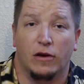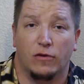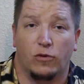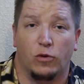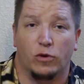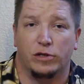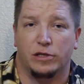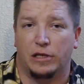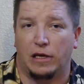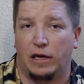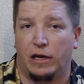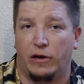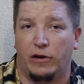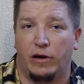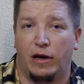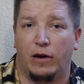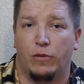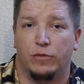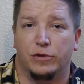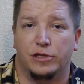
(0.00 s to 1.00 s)
Of course, the
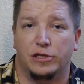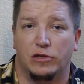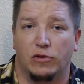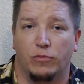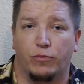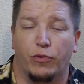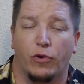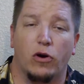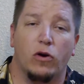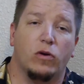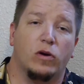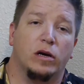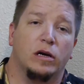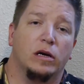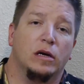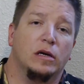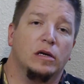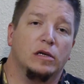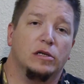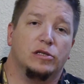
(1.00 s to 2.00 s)
internet was still broke,
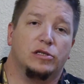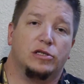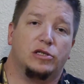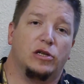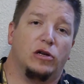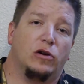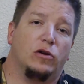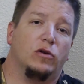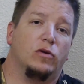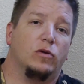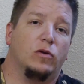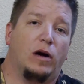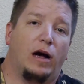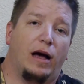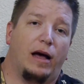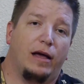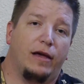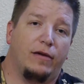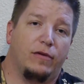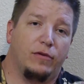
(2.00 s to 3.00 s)
so
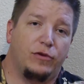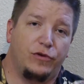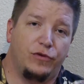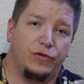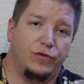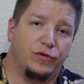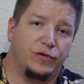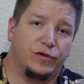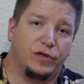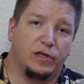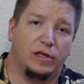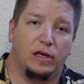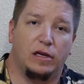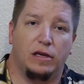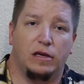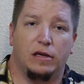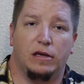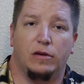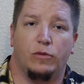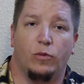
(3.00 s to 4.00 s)
I used
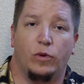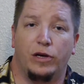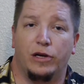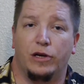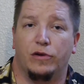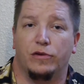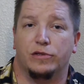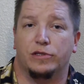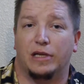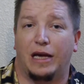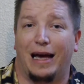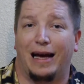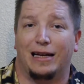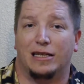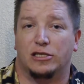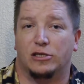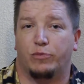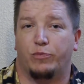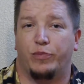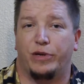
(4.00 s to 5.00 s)
the Windows
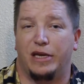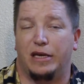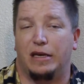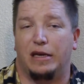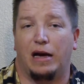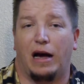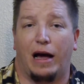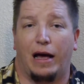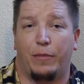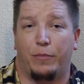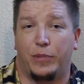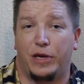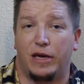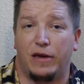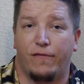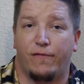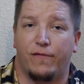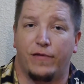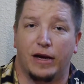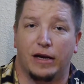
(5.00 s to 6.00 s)
XP
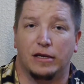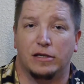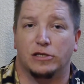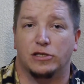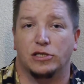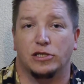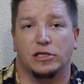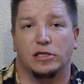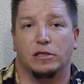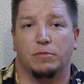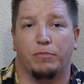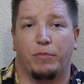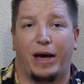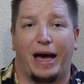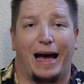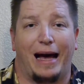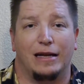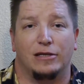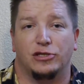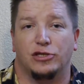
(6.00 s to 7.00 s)
IP fix
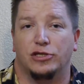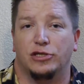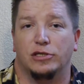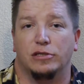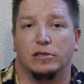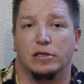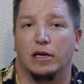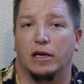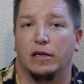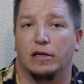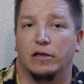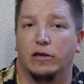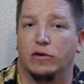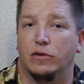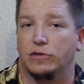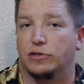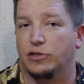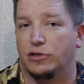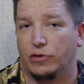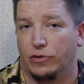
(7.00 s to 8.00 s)
patch that
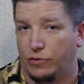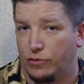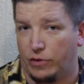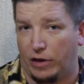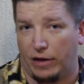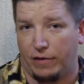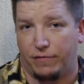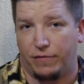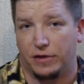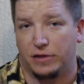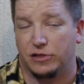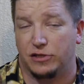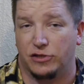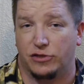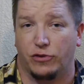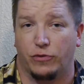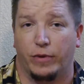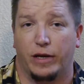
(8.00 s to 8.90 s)
goes through and fixes your